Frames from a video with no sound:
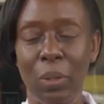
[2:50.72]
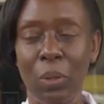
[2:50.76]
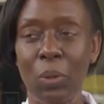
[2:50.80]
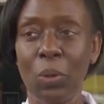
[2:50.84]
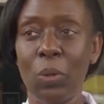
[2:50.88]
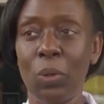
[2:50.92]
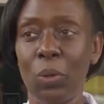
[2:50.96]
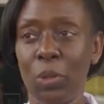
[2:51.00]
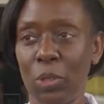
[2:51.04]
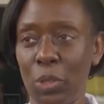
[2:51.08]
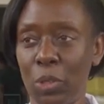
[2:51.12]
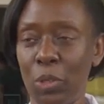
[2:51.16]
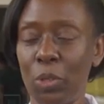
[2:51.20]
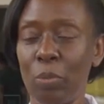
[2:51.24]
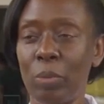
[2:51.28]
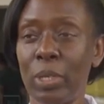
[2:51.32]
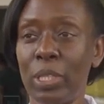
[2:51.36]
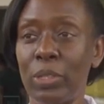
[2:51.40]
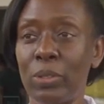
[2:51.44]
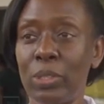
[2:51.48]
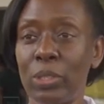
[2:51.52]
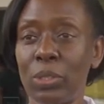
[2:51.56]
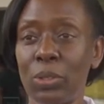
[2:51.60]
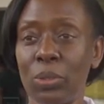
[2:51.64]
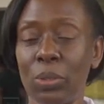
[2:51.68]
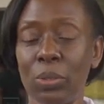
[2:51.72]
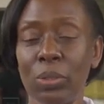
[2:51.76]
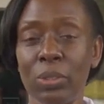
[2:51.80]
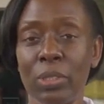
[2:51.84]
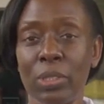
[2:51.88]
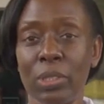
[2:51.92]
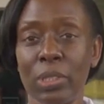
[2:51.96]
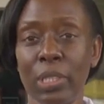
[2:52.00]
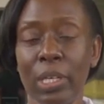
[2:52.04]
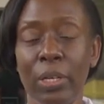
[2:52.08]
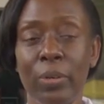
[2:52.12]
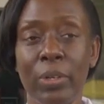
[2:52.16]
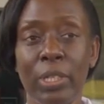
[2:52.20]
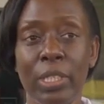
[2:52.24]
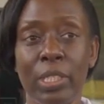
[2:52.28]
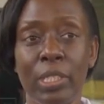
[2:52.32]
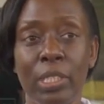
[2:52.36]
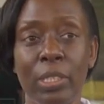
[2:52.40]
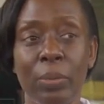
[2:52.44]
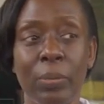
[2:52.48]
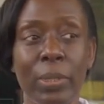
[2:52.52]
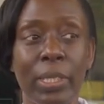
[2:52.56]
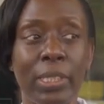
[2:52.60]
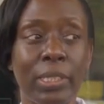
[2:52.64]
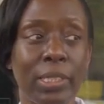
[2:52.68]
Low on human resource.
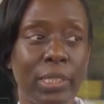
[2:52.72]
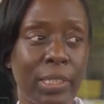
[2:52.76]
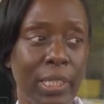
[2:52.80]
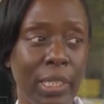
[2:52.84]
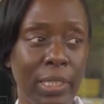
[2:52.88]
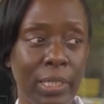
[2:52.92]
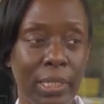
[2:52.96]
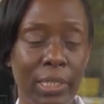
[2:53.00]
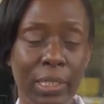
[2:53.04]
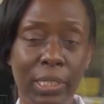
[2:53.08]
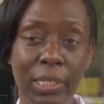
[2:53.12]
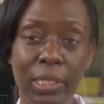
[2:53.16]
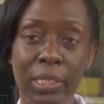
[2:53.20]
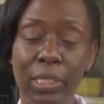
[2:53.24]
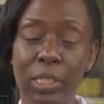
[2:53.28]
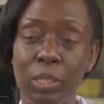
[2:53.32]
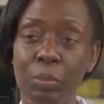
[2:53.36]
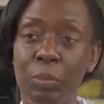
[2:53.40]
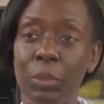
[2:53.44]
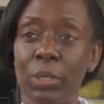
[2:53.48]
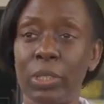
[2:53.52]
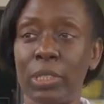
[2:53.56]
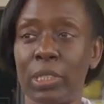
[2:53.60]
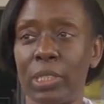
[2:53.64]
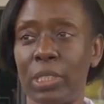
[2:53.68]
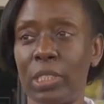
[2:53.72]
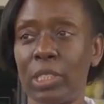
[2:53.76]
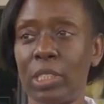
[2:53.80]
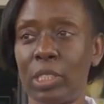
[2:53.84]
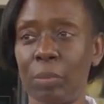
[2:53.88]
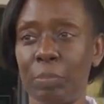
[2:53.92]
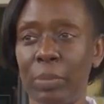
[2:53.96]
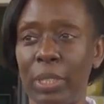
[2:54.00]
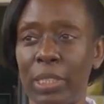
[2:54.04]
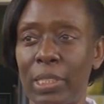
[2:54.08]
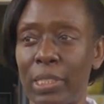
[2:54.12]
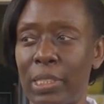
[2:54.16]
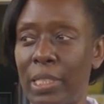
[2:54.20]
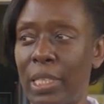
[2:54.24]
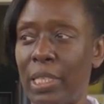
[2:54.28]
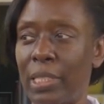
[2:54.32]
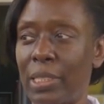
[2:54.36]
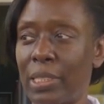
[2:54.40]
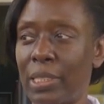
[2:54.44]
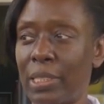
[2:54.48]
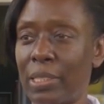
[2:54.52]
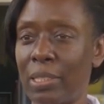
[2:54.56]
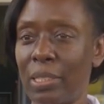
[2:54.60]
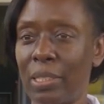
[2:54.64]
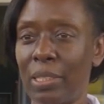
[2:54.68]
Currently we're at thirty-six point six
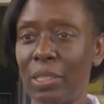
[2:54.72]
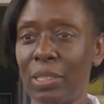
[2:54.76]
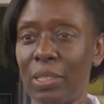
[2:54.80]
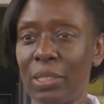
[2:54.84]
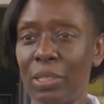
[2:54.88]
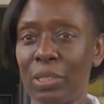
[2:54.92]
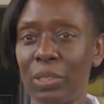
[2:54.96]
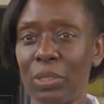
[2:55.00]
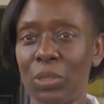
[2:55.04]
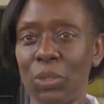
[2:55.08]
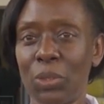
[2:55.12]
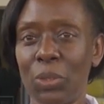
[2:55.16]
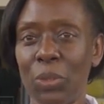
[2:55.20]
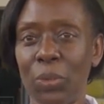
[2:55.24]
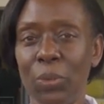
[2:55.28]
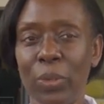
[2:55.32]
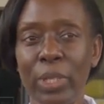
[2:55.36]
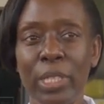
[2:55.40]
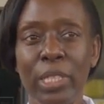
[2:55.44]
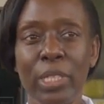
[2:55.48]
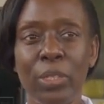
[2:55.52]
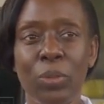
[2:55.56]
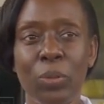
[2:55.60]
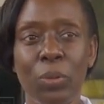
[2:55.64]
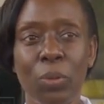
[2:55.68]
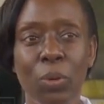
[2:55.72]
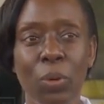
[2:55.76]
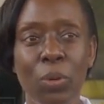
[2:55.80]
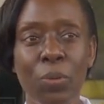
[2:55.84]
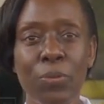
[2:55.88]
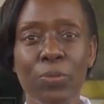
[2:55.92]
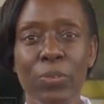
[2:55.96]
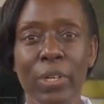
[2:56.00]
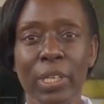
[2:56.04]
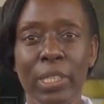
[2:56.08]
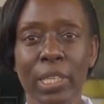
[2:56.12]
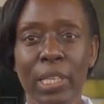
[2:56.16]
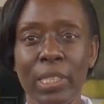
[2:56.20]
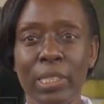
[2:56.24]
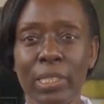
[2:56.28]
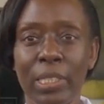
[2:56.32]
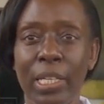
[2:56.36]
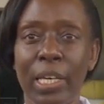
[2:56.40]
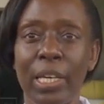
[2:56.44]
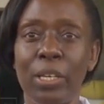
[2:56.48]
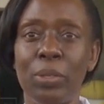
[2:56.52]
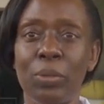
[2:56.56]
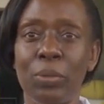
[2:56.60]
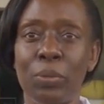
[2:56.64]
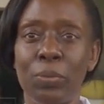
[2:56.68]
percent. So really to offer that
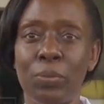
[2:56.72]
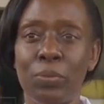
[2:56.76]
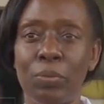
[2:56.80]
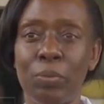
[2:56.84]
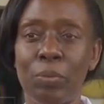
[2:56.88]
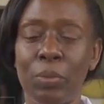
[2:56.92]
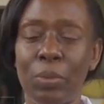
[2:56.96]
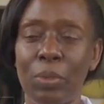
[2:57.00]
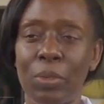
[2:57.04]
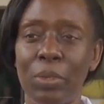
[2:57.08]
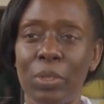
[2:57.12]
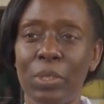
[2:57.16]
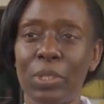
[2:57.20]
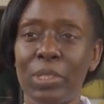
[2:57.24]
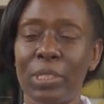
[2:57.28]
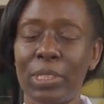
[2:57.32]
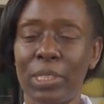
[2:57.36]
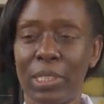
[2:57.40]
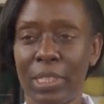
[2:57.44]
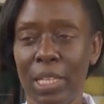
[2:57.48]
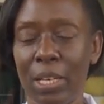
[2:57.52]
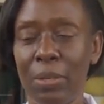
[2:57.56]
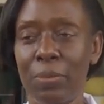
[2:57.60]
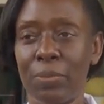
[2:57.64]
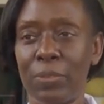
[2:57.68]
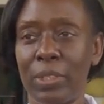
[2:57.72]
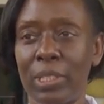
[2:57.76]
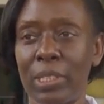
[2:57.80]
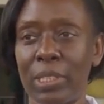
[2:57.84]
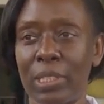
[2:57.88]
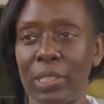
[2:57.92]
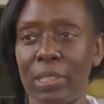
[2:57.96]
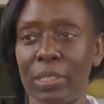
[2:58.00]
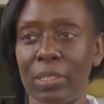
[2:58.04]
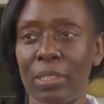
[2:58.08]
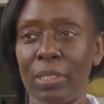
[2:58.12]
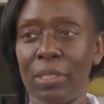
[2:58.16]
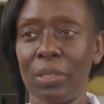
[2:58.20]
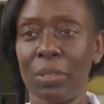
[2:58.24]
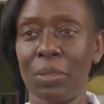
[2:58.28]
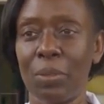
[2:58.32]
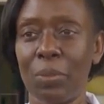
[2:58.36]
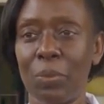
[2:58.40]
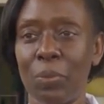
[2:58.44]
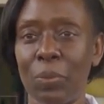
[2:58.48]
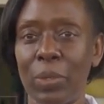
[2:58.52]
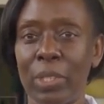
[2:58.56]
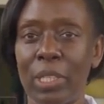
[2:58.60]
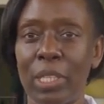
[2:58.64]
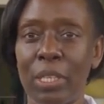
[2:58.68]
kind of service
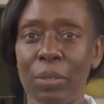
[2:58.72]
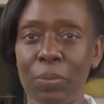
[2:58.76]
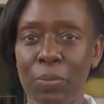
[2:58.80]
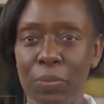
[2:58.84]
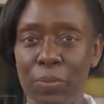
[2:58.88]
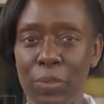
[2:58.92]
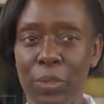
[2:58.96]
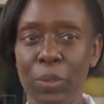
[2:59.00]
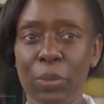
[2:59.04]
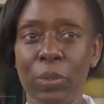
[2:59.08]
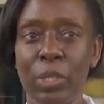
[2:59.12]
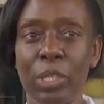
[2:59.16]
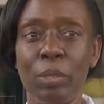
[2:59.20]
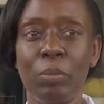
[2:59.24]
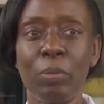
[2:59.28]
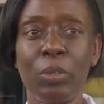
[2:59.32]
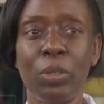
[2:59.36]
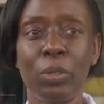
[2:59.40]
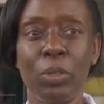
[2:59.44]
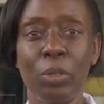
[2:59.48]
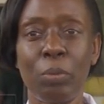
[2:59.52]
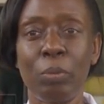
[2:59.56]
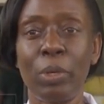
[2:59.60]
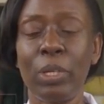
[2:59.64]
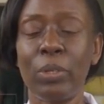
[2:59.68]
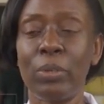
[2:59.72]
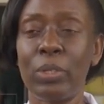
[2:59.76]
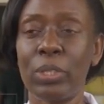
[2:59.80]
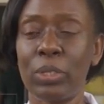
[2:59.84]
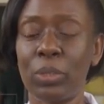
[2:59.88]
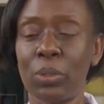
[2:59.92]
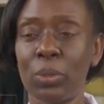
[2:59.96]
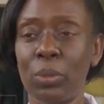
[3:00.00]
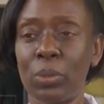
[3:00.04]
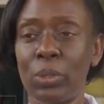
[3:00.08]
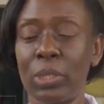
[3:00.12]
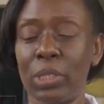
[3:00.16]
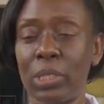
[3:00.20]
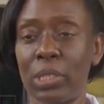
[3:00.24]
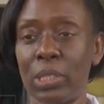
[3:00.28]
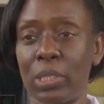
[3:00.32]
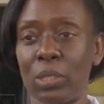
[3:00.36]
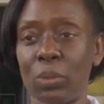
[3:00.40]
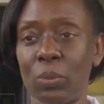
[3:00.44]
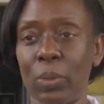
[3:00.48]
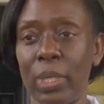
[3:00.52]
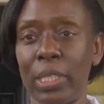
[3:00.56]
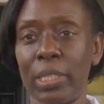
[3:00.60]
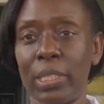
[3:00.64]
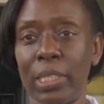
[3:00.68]
with a few human resource
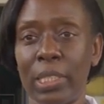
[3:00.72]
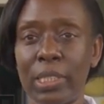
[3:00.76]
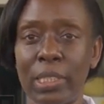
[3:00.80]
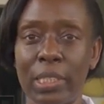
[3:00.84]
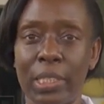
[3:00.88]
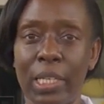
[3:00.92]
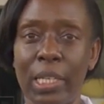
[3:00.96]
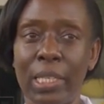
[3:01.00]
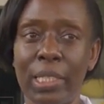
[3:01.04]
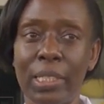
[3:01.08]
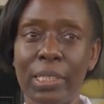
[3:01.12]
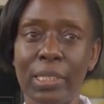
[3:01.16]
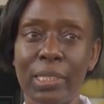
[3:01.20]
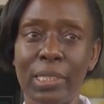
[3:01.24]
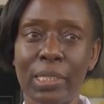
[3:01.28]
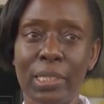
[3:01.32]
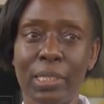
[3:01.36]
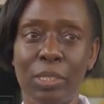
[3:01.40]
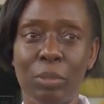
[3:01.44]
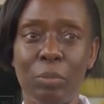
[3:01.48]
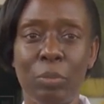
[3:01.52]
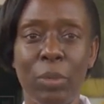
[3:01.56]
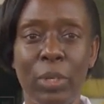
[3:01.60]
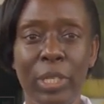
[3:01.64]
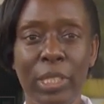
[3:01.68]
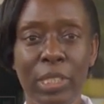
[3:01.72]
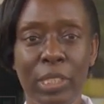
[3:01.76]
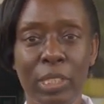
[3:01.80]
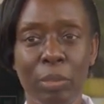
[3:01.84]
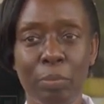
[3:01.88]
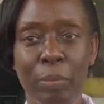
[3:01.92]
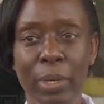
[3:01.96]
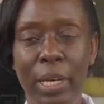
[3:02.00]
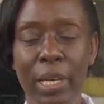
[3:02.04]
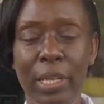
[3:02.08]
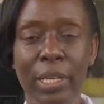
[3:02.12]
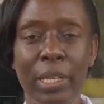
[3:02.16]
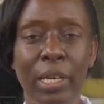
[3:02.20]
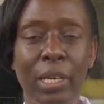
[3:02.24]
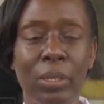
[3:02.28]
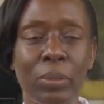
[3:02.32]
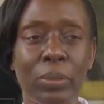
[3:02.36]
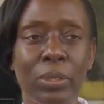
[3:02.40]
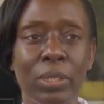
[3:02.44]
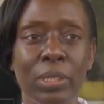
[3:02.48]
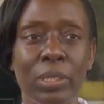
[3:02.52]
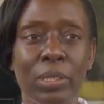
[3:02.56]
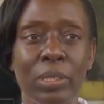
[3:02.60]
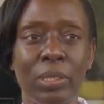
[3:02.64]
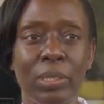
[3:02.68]
is quite a challenge. It brings
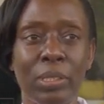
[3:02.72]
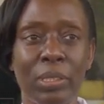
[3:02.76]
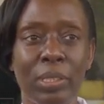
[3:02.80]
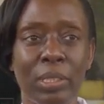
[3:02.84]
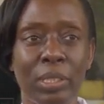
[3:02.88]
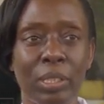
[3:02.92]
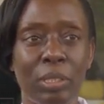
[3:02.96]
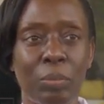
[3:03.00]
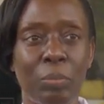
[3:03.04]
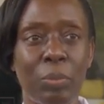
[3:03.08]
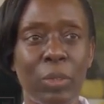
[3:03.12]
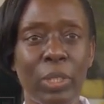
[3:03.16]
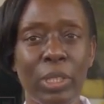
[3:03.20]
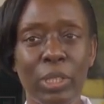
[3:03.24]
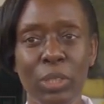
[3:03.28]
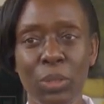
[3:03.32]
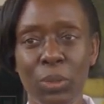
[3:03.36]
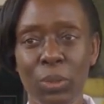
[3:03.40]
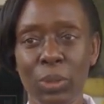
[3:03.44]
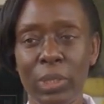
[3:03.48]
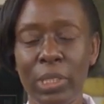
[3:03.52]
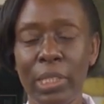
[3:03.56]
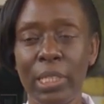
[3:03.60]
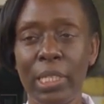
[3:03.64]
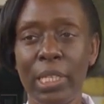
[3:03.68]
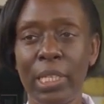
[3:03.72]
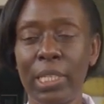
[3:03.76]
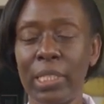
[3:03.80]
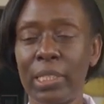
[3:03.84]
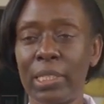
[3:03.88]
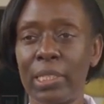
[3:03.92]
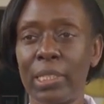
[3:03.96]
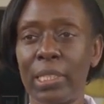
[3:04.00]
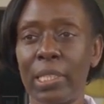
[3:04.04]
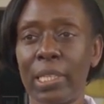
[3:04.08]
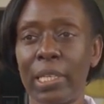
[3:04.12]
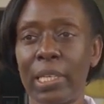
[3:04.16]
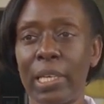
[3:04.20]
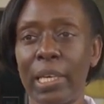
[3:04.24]
burnout, it brings to delays in